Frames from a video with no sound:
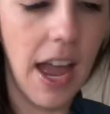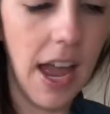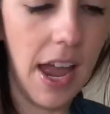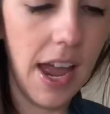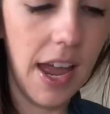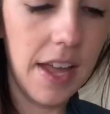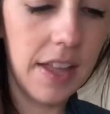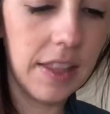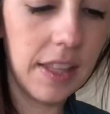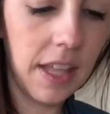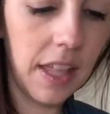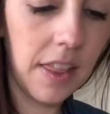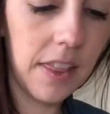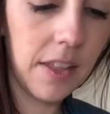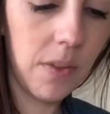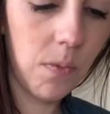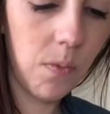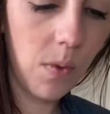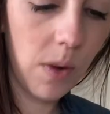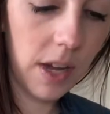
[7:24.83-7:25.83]
And then
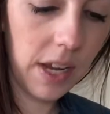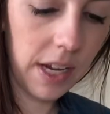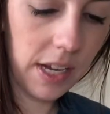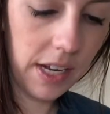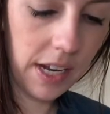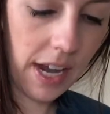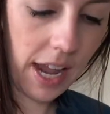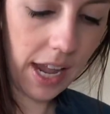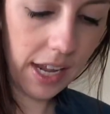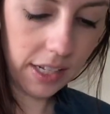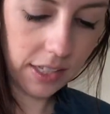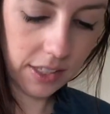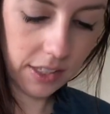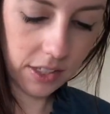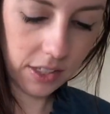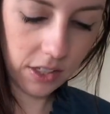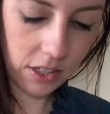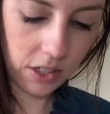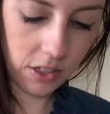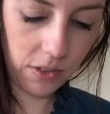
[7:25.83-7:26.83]
the one
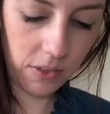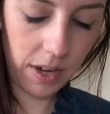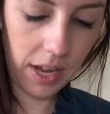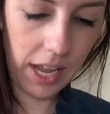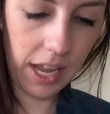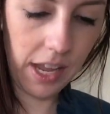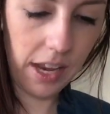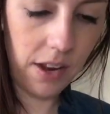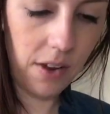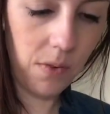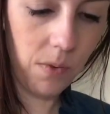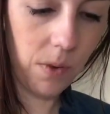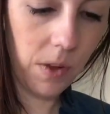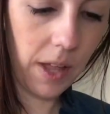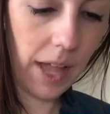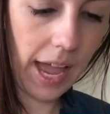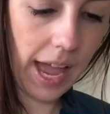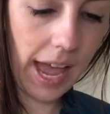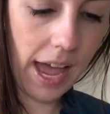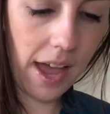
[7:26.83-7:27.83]
next to it will
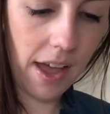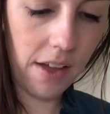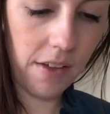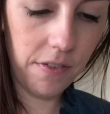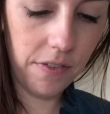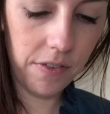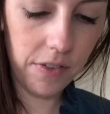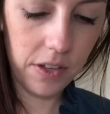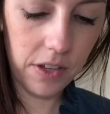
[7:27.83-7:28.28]
have